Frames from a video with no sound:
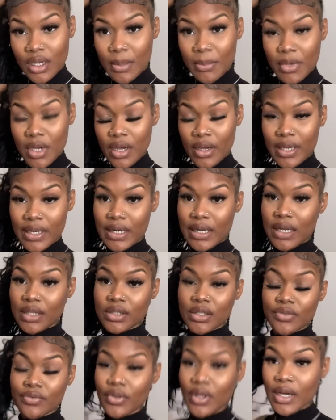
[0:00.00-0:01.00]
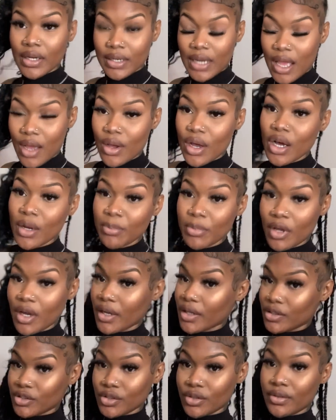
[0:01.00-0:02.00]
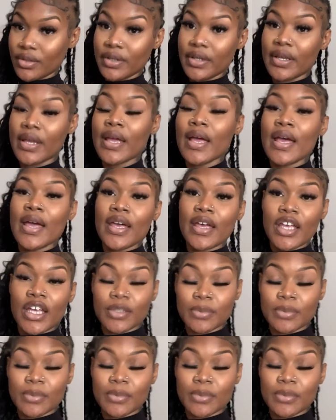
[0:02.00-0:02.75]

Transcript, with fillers: i'm gonna go ahead and end this vlog now i hope y'all enjoyed as